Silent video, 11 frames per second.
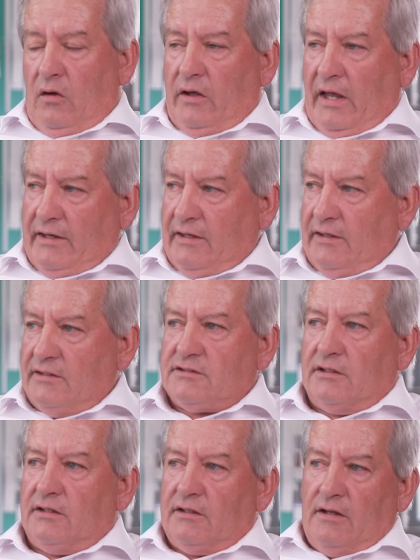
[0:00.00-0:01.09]
I had an
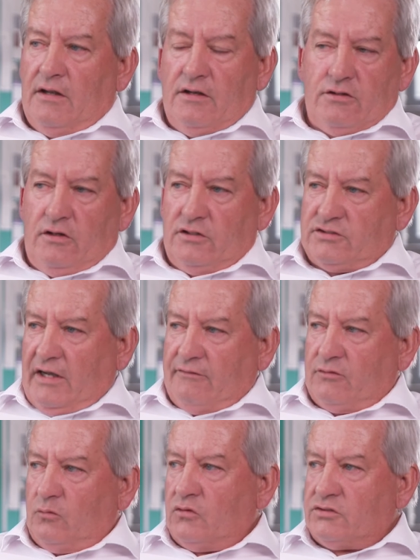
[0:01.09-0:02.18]
incident years
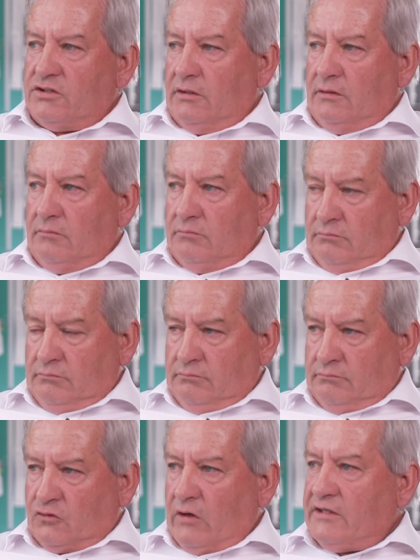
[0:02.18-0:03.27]
afterwards in
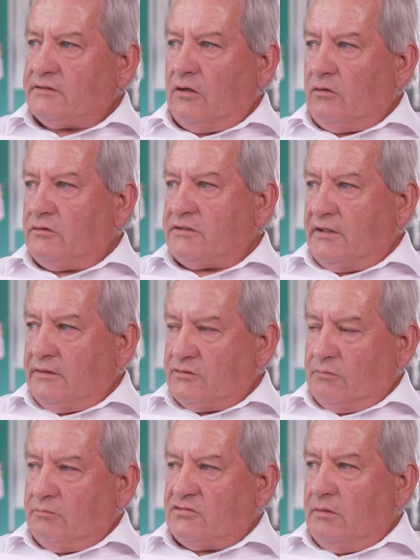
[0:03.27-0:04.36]
Greystones, and
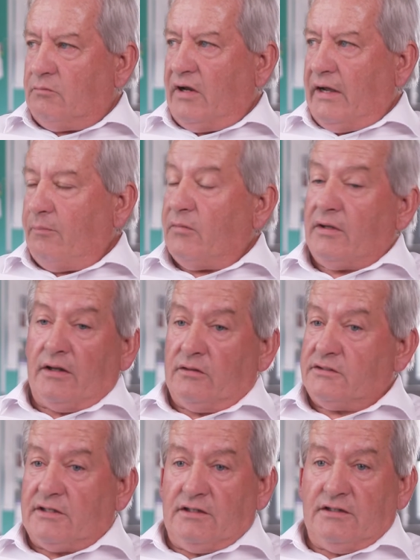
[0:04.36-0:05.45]
something similar happened, and I
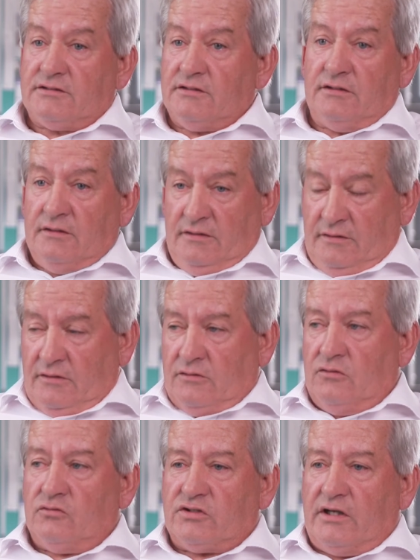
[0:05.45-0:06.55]
said, listen,
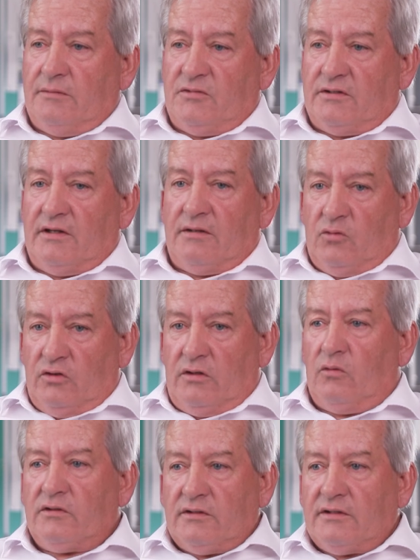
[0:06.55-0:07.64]
you keep the team, I don't
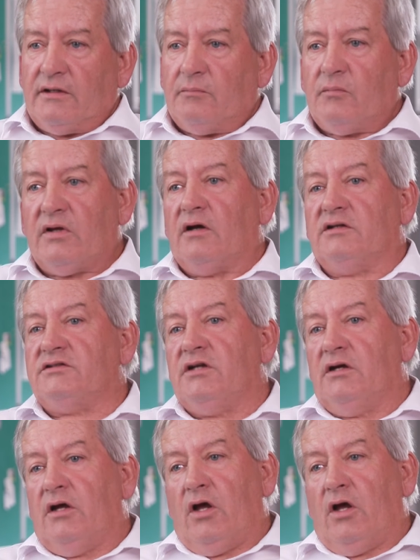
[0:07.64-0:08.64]
want the team, because